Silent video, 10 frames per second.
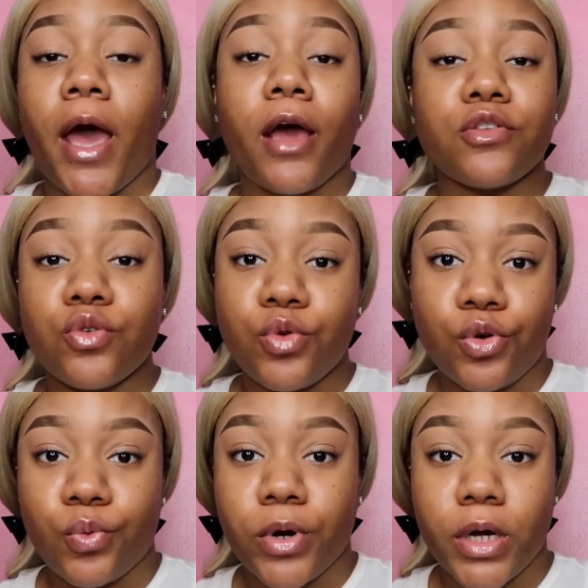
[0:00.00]
As you
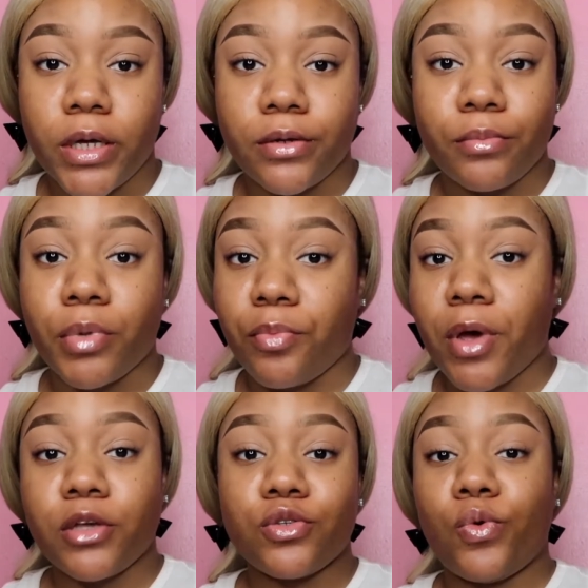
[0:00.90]
know, we're in bum
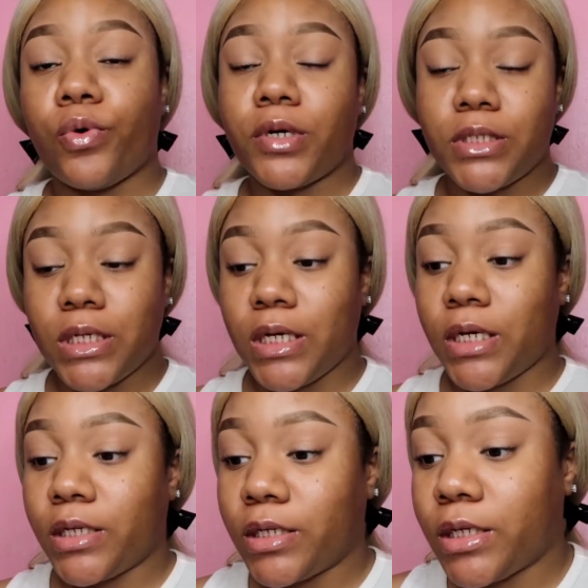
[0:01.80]
ass
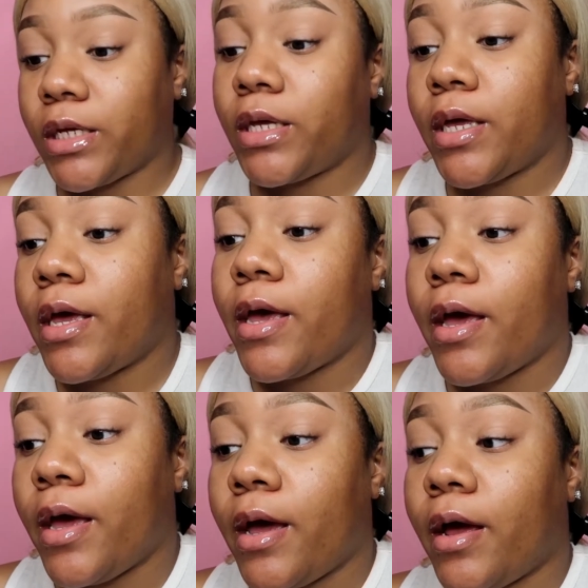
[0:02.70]
quarantine.
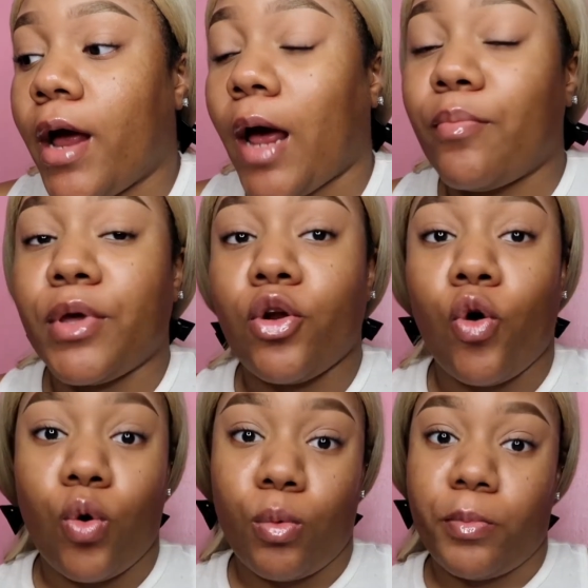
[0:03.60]
I've been
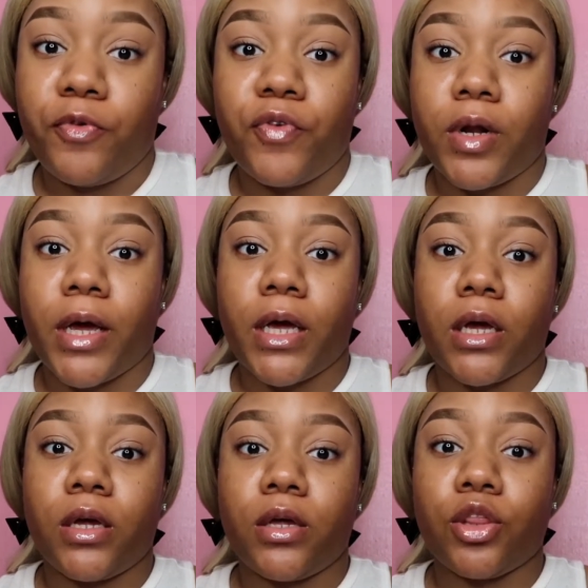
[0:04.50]
home for
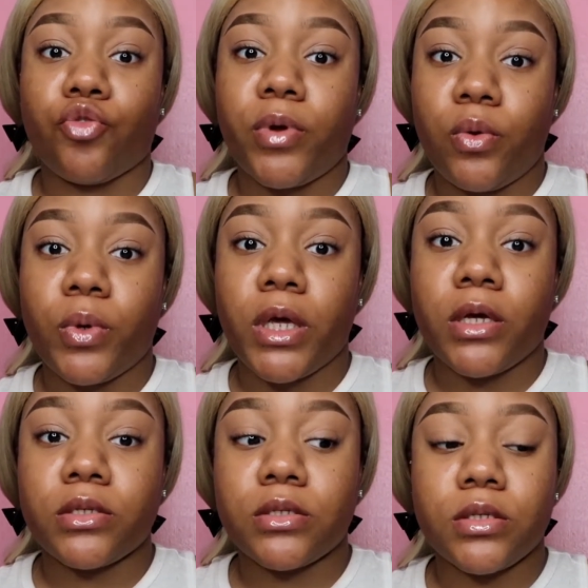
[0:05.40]
like 3
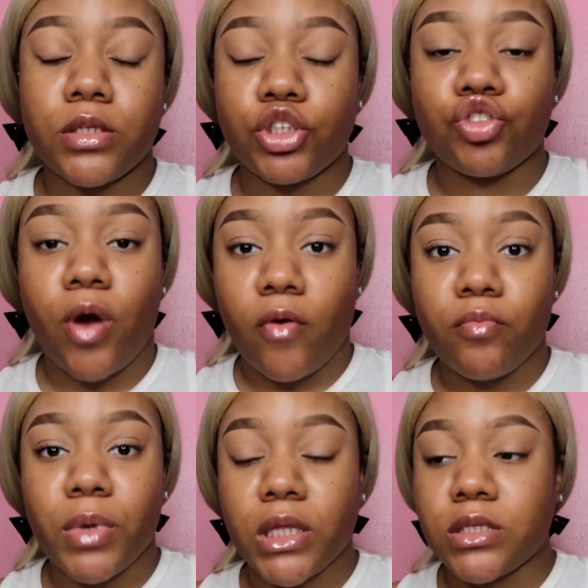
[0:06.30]
weeks. It's
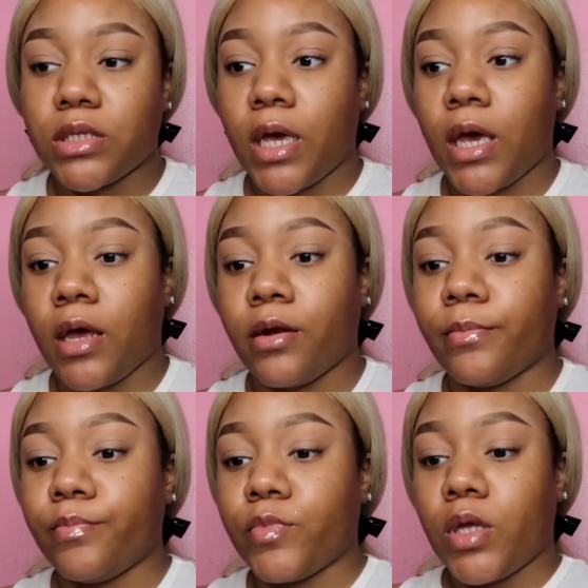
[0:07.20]
driving me insane,
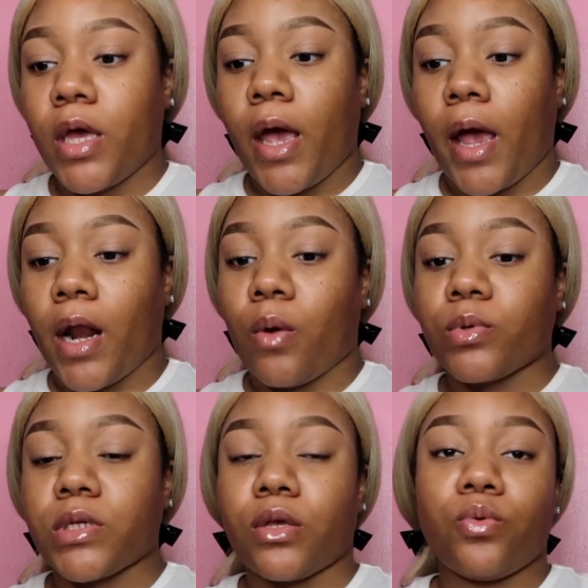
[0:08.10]
and I
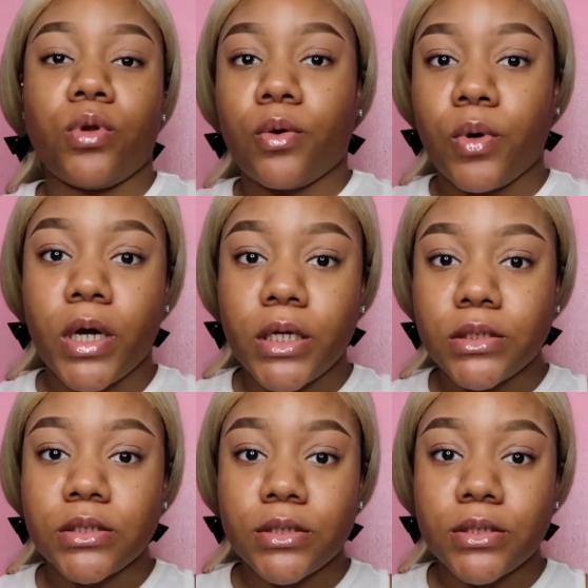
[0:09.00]
was like, you know what,